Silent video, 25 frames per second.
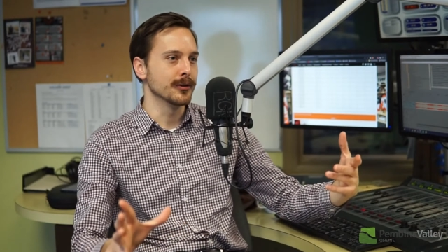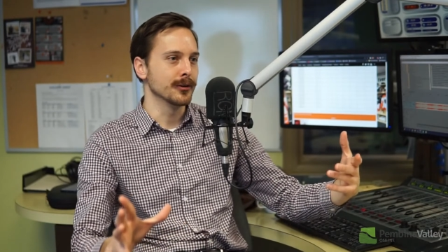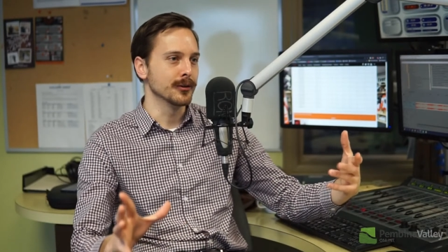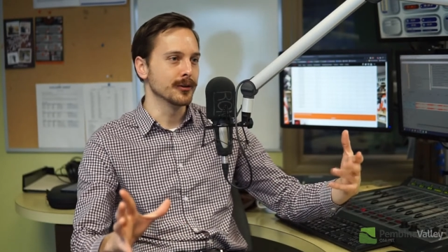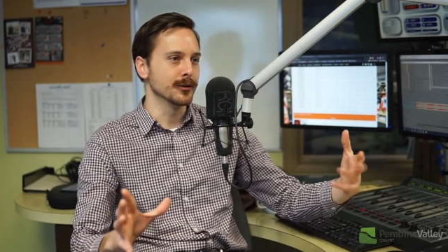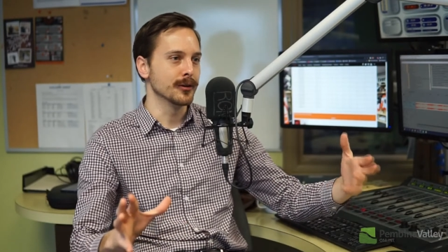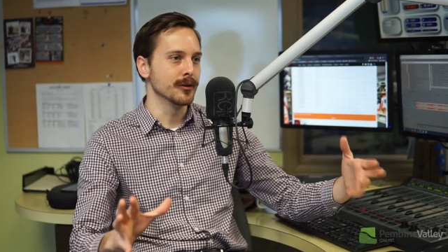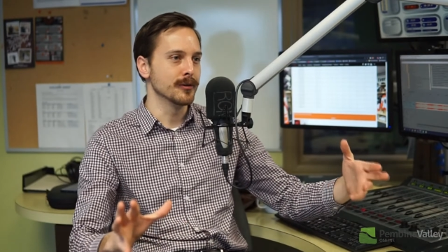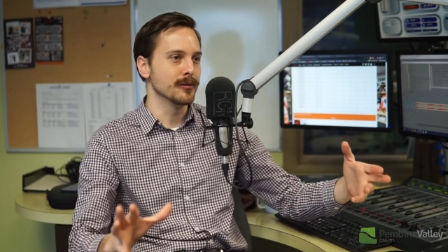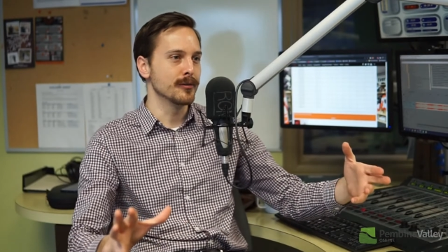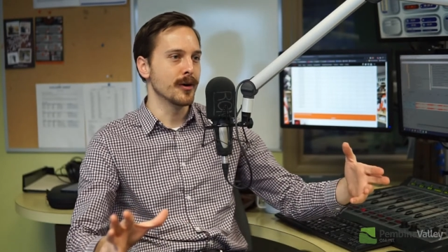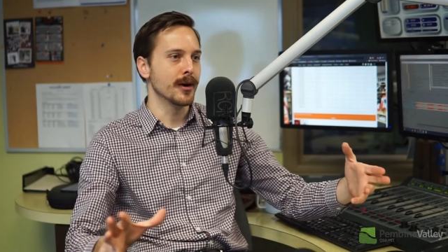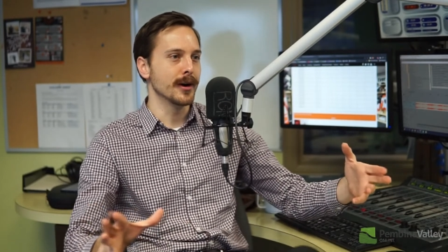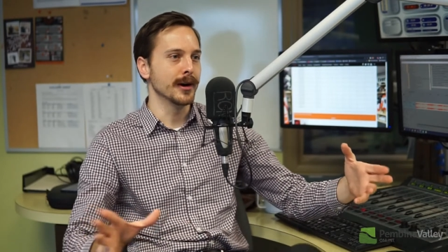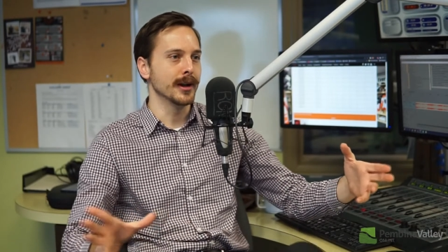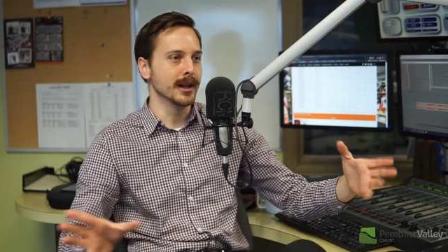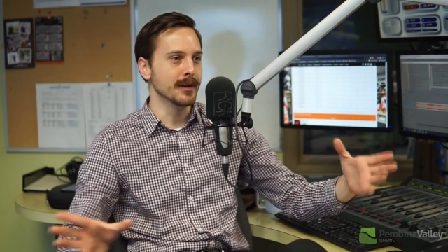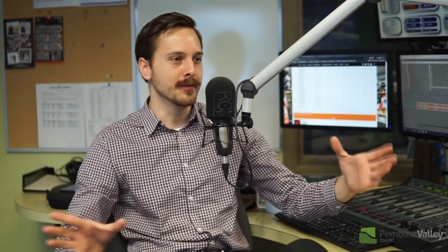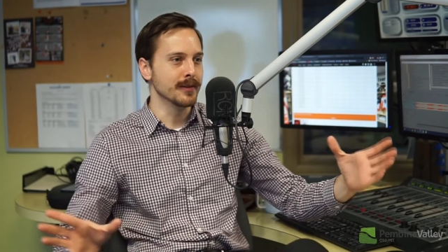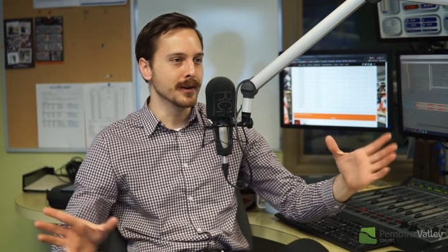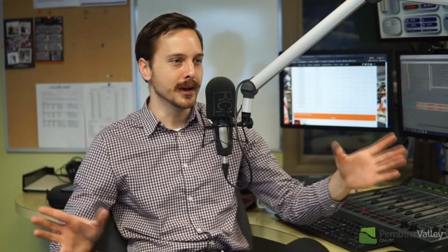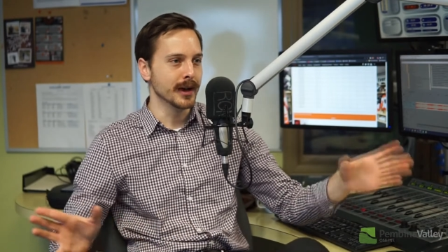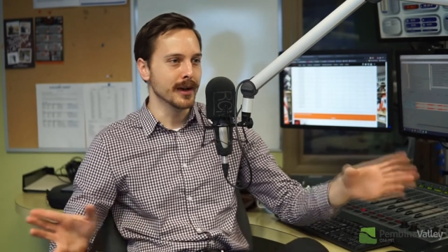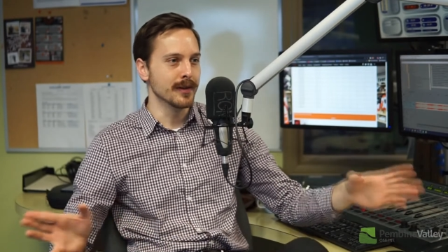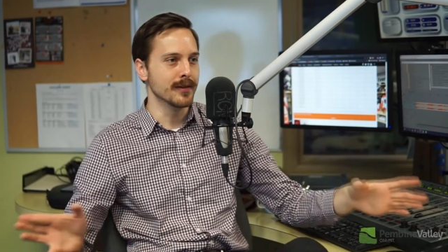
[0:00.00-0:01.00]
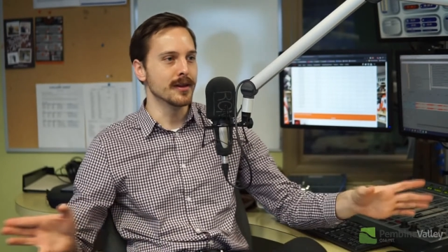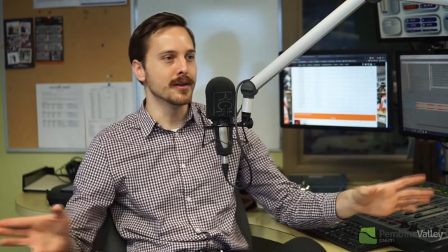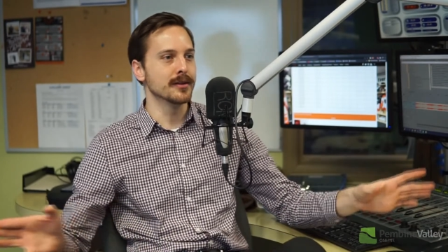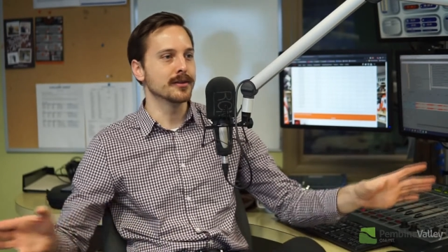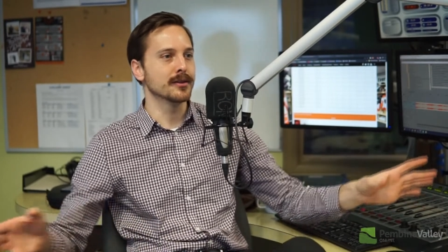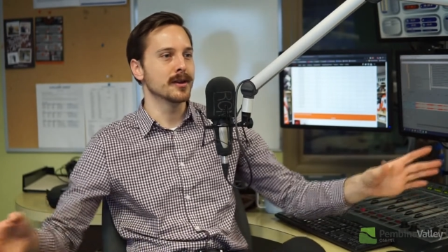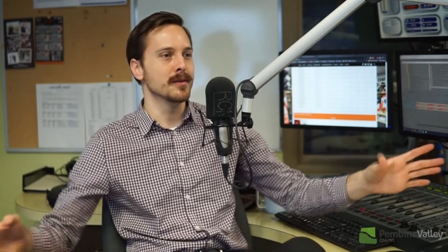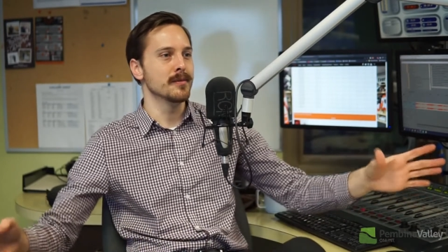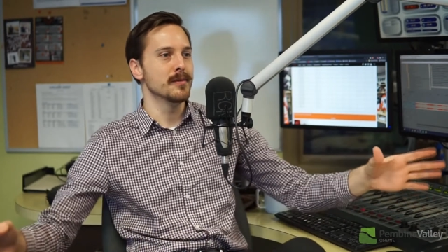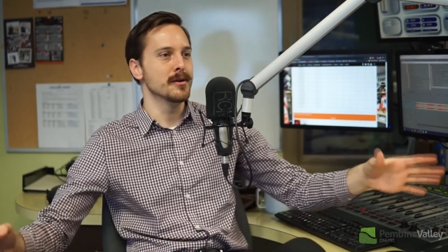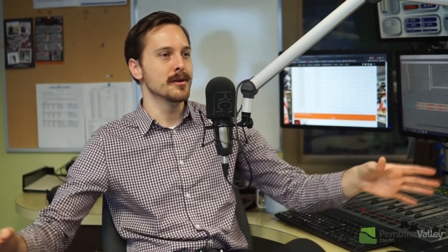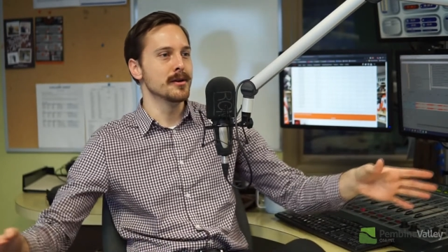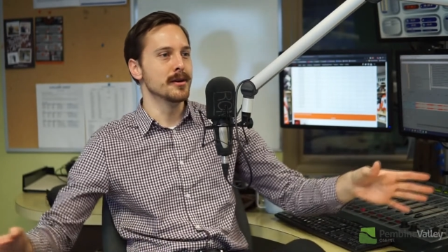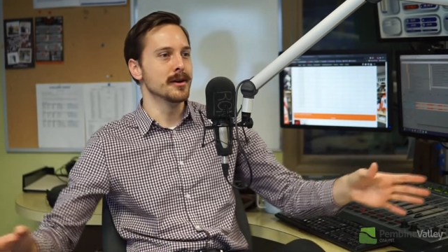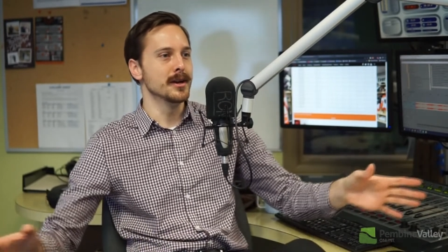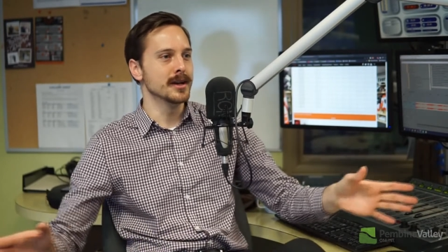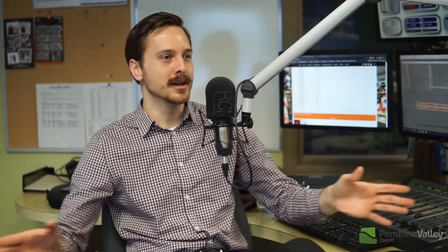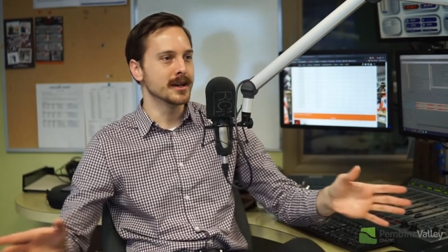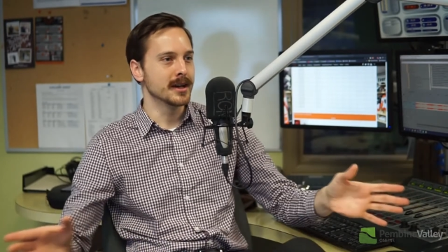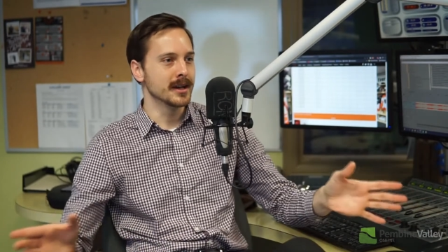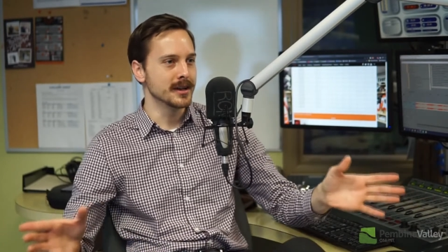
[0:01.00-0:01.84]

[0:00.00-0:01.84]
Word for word: So, so far living in this community,